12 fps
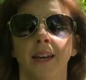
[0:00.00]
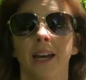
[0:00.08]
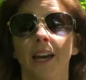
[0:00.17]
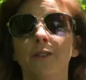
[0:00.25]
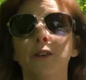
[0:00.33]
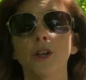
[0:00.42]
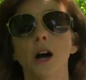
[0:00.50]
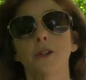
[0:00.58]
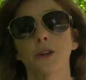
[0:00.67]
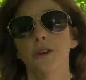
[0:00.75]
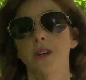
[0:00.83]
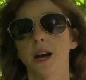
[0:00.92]
If your dogs
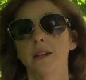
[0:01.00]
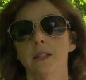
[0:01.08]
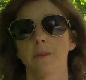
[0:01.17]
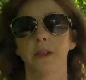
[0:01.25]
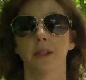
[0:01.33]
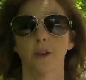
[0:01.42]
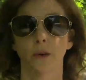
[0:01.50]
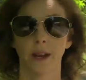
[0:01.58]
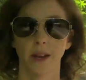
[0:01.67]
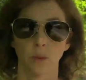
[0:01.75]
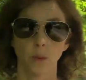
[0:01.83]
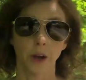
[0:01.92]
are not typically
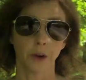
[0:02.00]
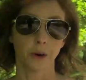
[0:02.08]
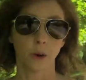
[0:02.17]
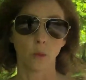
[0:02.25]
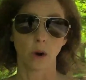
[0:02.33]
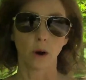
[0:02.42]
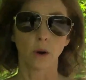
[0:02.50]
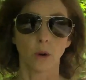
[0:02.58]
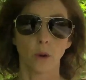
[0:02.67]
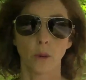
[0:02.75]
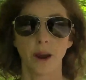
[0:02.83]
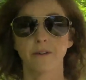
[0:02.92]
crated while you're at work
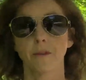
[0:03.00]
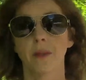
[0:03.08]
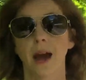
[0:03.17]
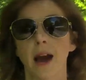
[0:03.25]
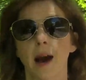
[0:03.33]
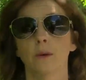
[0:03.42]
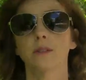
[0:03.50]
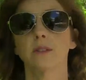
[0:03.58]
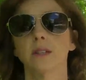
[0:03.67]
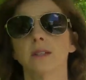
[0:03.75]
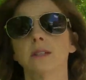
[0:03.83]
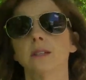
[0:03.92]
or away from the house,
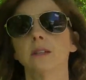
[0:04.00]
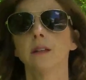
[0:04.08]
it's still